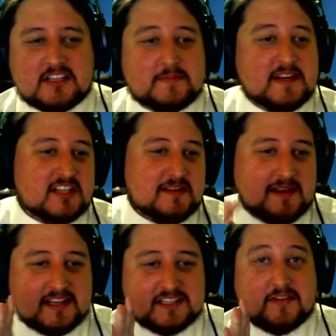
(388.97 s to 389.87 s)
especially
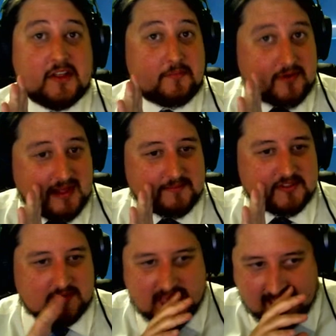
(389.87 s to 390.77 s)
because of all the
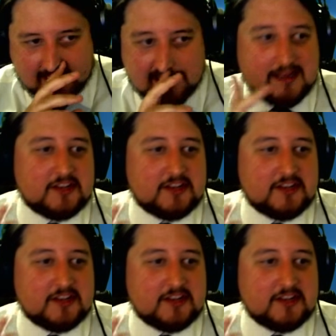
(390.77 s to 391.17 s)
problems we had,